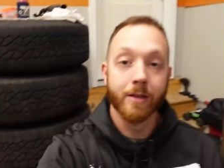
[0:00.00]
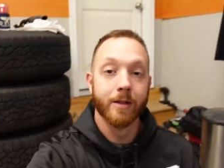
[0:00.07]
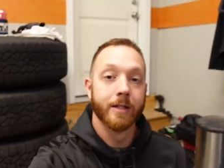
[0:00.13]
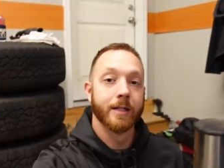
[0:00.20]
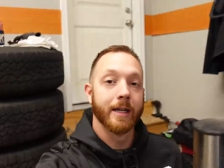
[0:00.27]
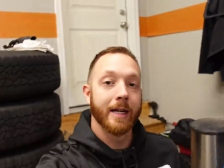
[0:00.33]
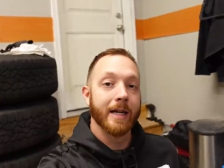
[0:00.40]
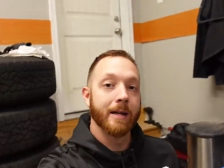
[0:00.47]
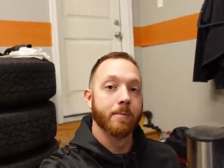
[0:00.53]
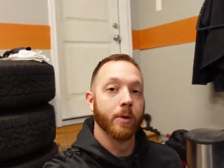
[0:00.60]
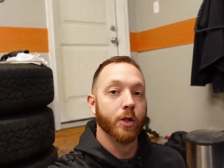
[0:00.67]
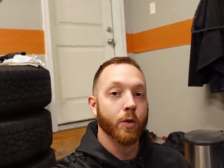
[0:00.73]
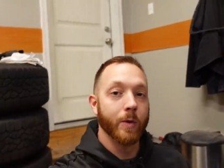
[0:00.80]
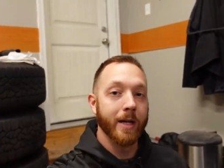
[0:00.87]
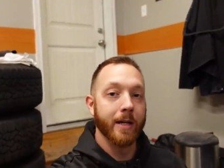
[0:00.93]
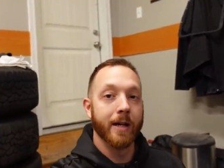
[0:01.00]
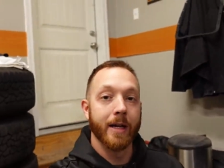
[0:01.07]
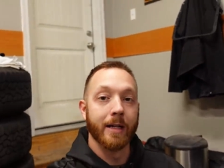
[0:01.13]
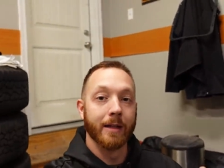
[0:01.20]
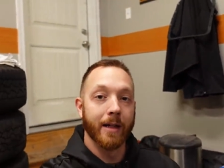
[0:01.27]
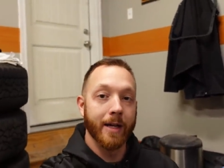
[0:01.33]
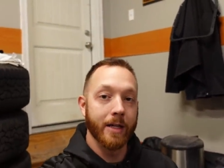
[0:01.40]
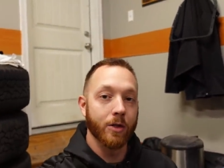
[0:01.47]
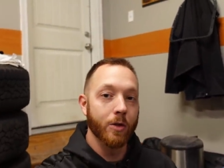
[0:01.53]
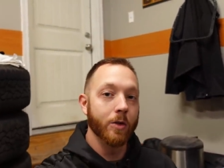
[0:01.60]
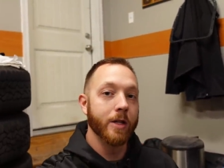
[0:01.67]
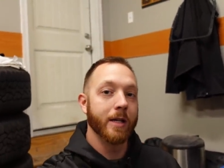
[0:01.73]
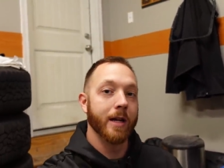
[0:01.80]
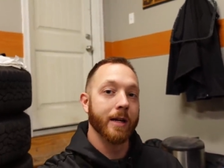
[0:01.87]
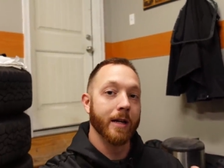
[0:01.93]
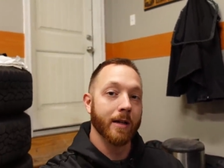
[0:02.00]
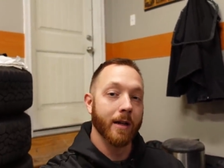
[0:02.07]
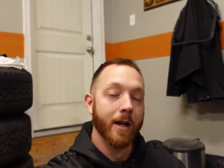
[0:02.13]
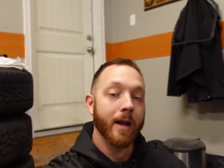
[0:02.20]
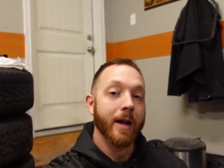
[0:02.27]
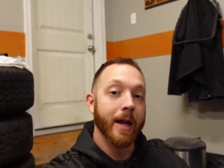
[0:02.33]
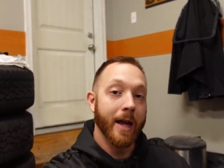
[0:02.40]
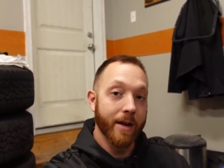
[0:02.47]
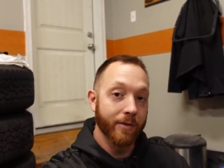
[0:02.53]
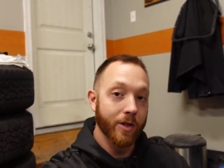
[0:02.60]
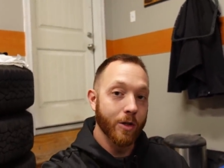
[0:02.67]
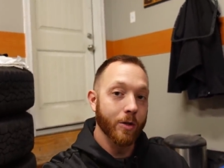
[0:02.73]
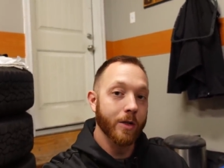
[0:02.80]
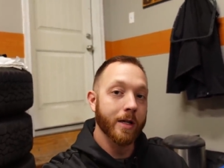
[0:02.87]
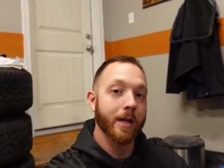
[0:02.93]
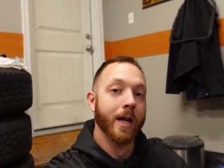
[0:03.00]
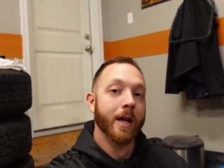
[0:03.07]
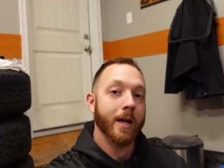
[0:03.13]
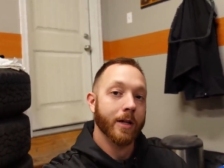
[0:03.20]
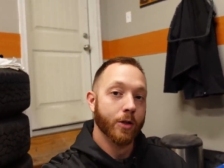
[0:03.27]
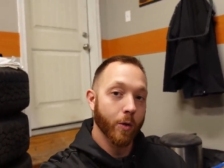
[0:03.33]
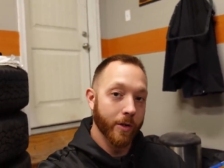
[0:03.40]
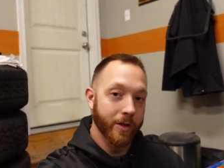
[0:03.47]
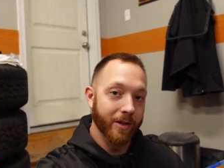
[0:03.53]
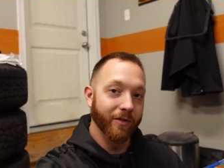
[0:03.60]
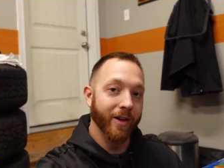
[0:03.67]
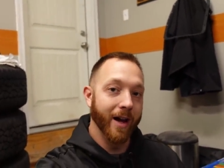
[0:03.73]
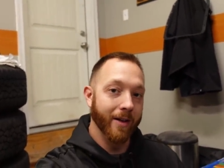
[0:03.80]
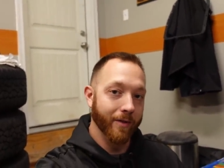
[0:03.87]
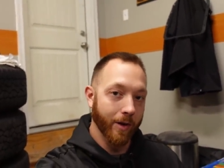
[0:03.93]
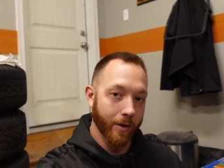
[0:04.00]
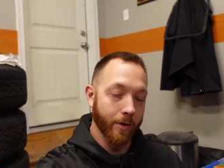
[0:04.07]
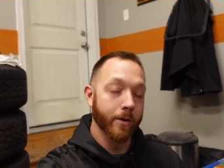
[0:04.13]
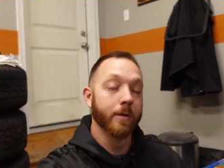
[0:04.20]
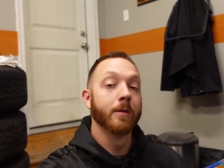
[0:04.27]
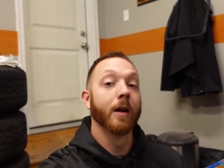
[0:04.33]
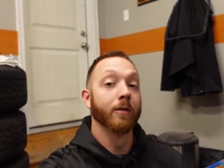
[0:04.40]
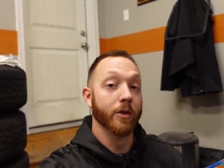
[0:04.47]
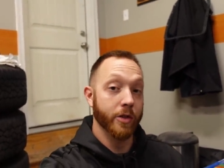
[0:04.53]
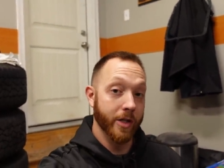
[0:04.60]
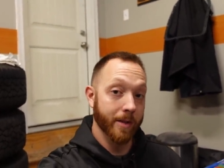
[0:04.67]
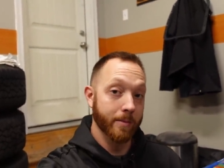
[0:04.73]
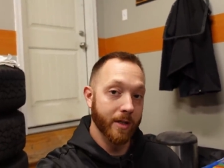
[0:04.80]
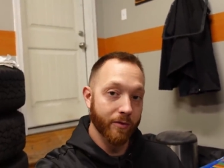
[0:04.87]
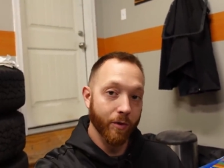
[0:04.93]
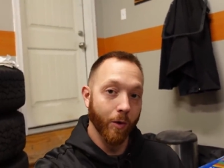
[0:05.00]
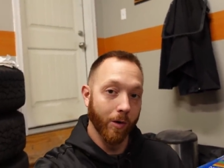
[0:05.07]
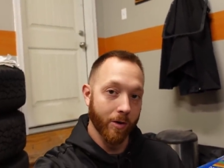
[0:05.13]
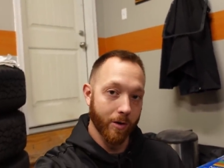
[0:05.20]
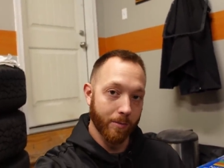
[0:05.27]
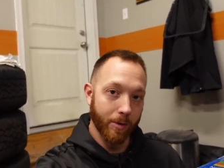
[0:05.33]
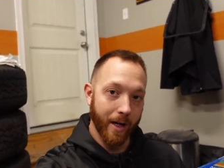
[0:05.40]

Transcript: the same between a light duty and a heavy duty 2500 of a GMT 400